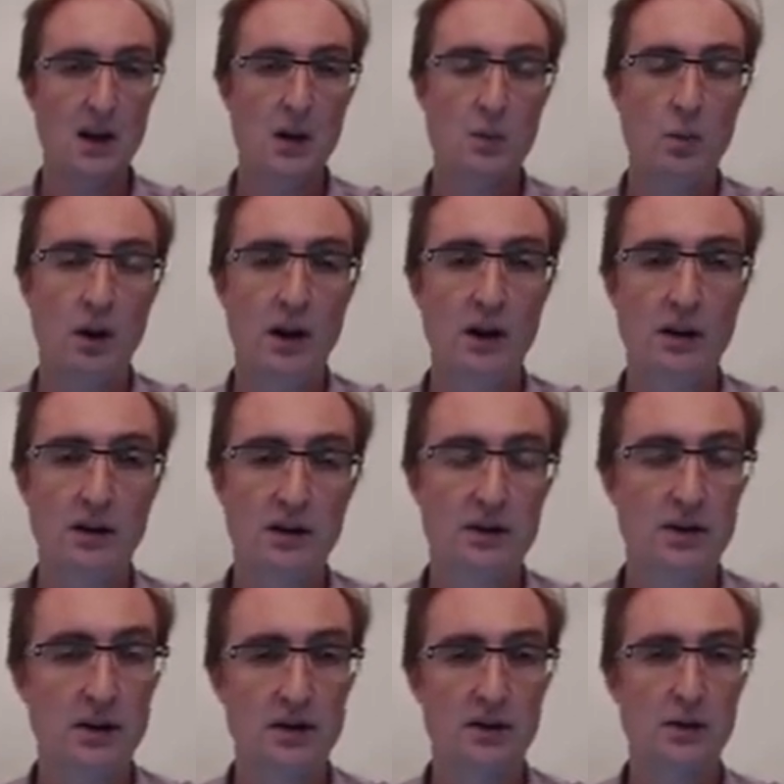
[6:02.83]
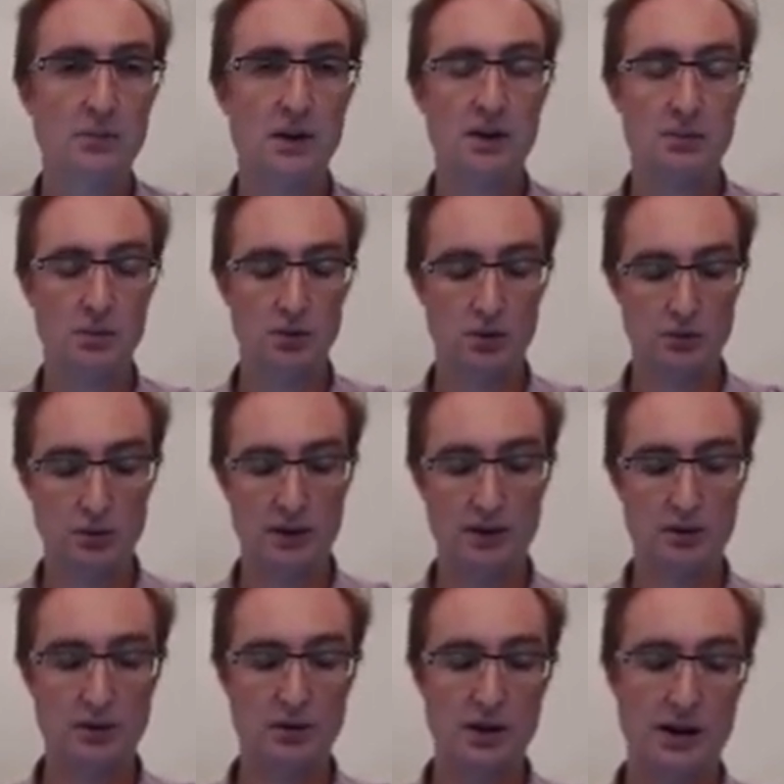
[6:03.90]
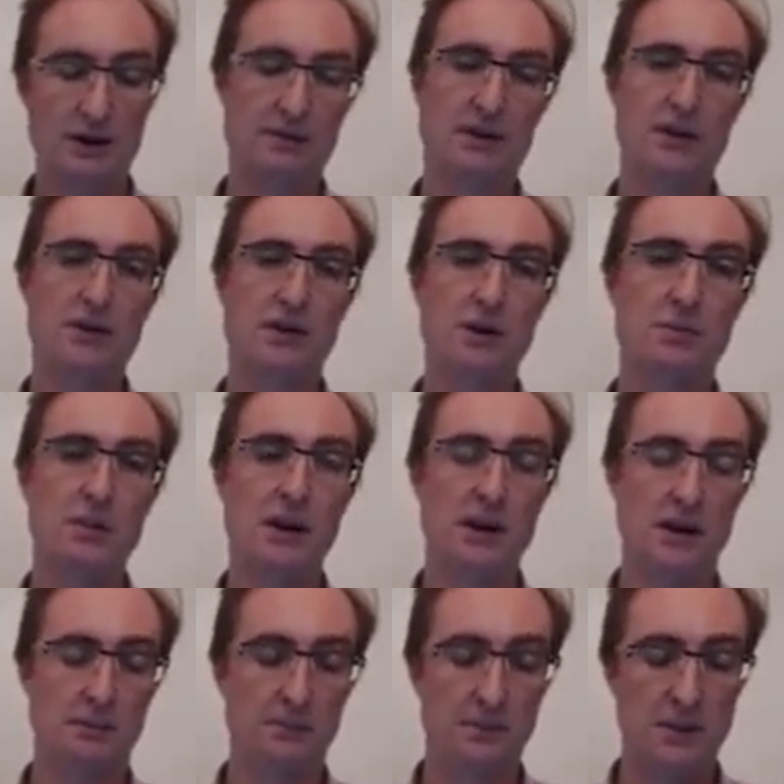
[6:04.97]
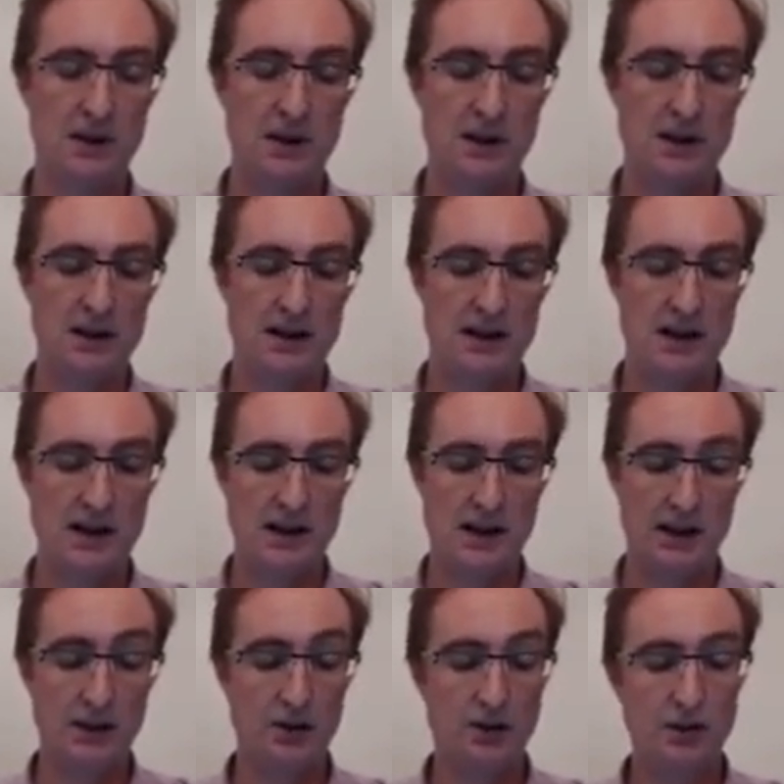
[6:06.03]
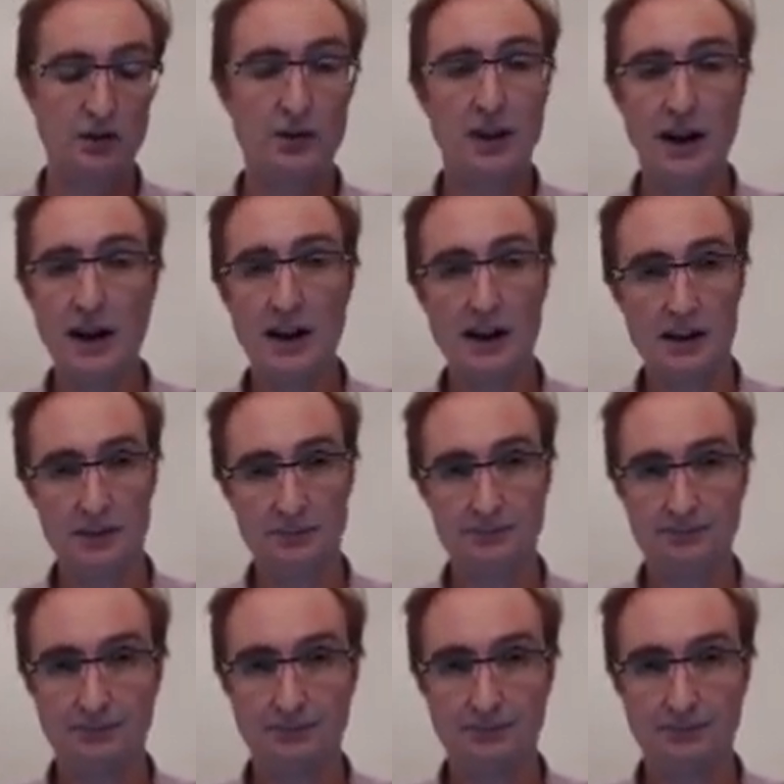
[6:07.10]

Well, there's not too much more we can look at for UDP. I can show you the header.